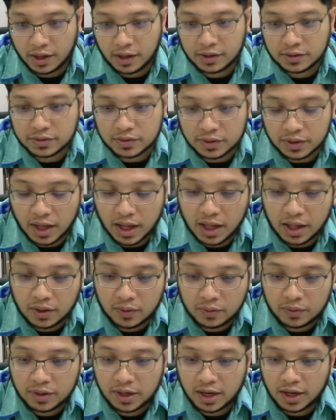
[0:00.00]
So
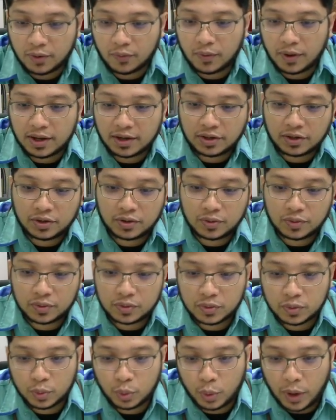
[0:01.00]
now they want you
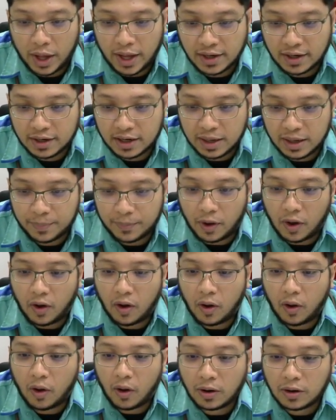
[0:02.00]
to encrypt
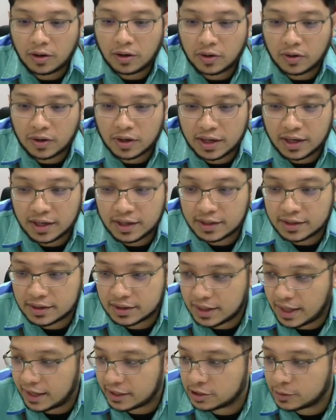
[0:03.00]
all your clear
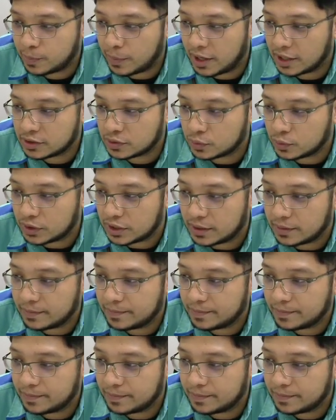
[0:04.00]
text password.